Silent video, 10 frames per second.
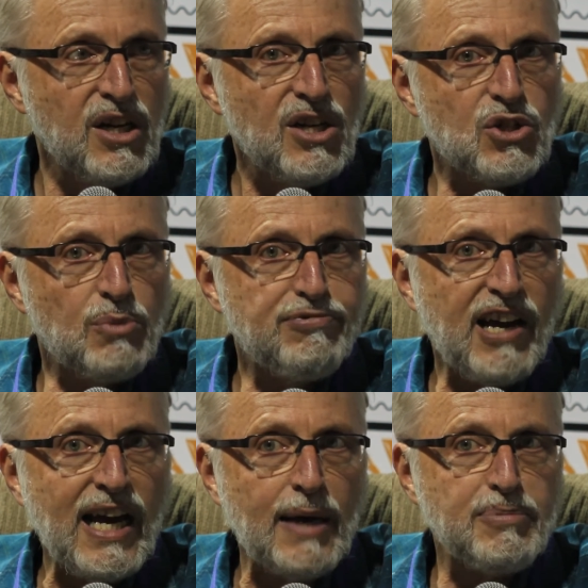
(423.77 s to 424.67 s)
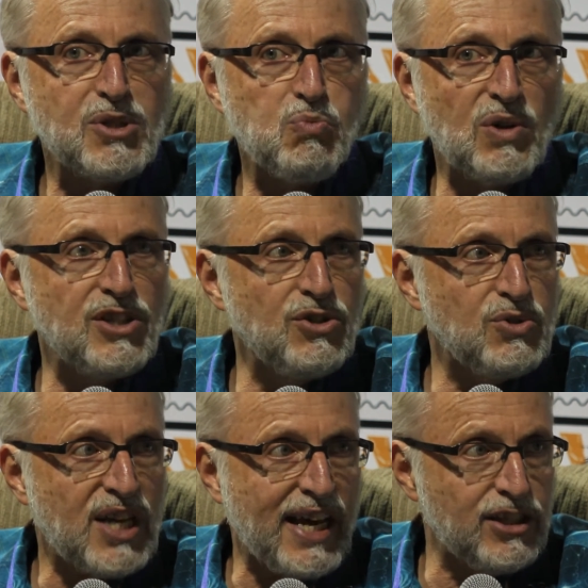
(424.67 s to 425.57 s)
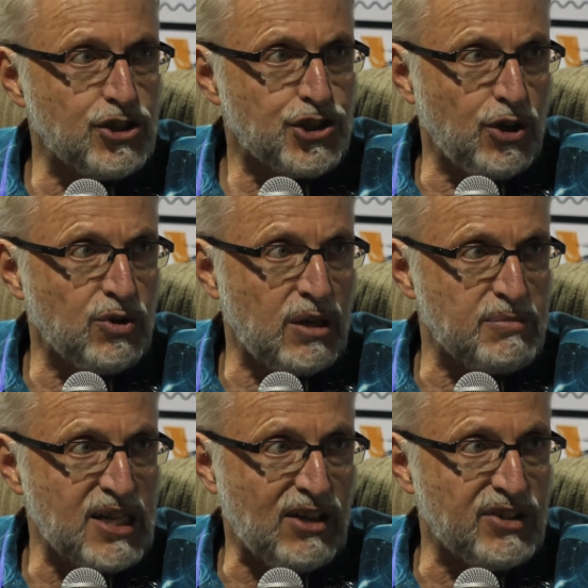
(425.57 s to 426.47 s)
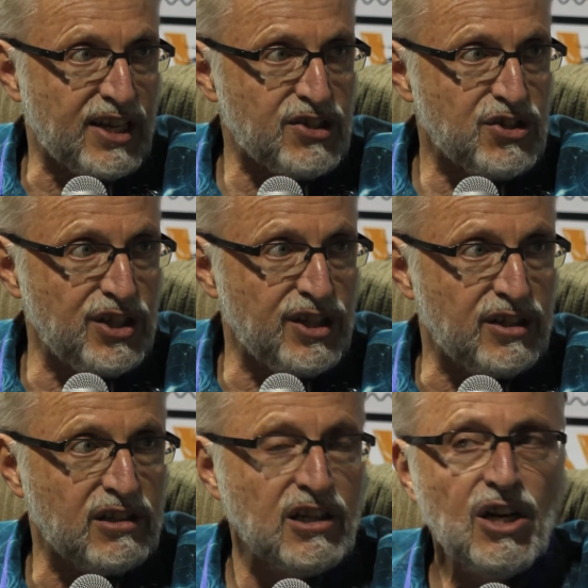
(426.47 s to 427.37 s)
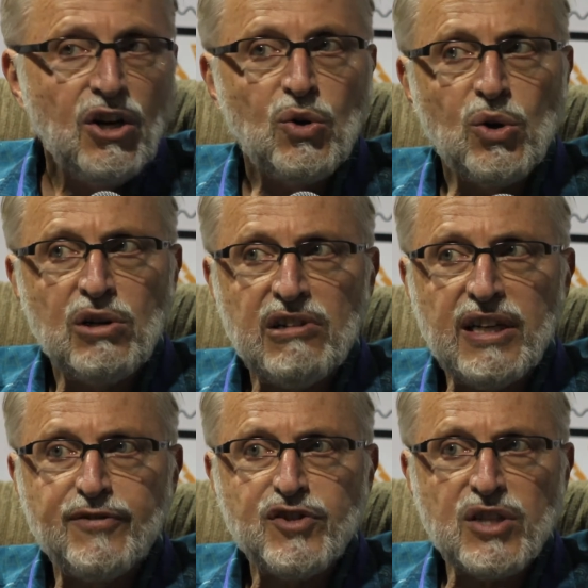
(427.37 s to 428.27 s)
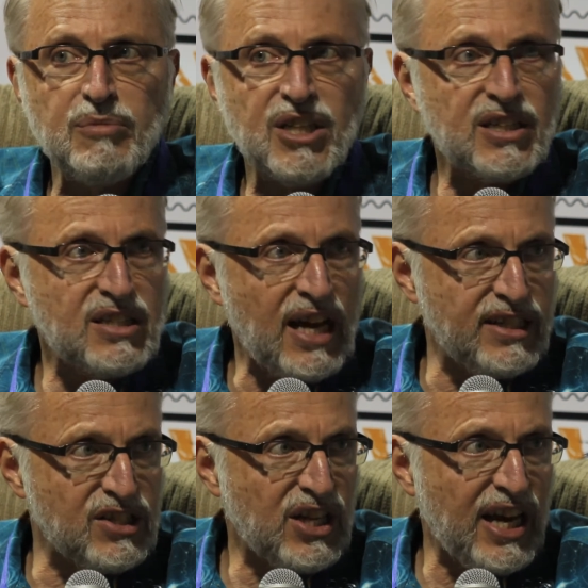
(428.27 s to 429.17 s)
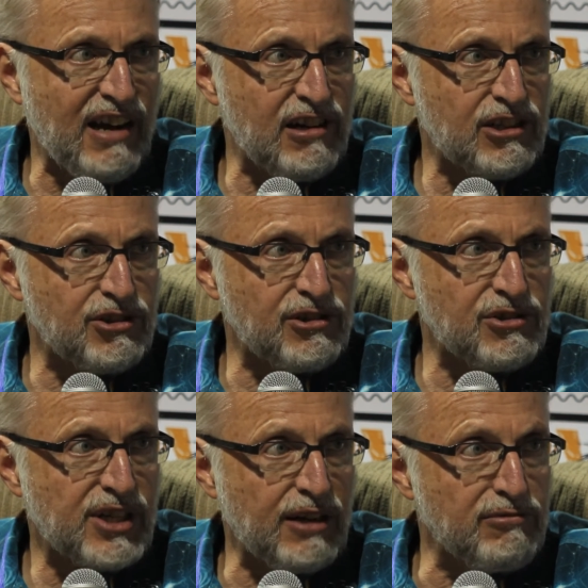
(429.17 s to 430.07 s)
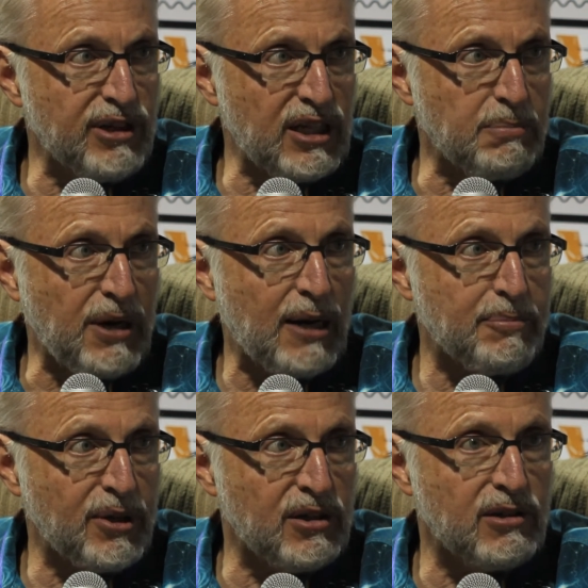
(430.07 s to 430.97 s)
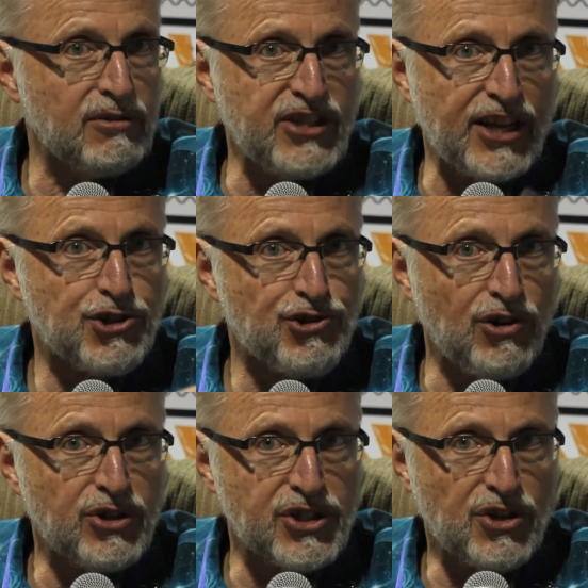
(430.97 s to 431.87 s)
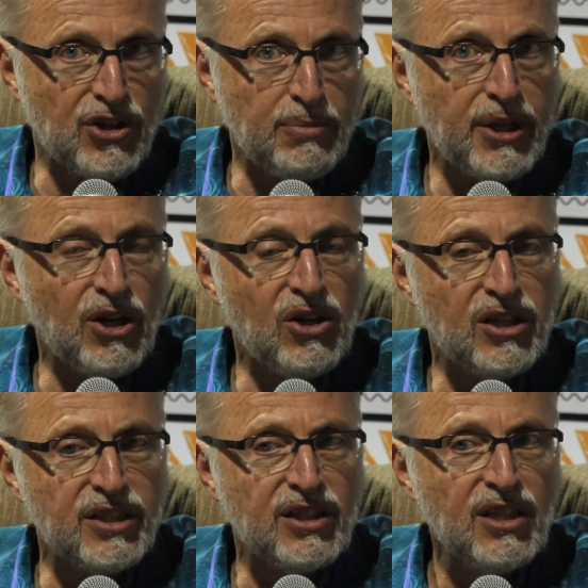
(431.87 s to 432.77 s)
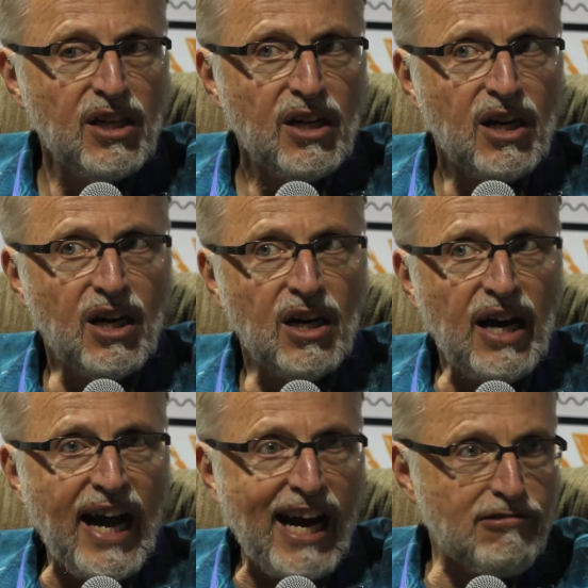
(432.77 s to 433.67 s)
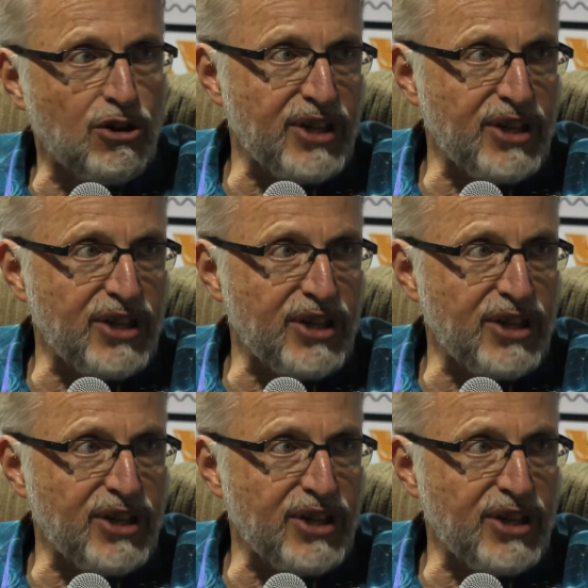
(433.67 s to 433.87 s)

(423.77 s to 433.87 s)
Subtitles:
So perhaps when the new Titans show comes out next year, or if some of the Titans characters get really popular, Deathstroke is going to be on Arrow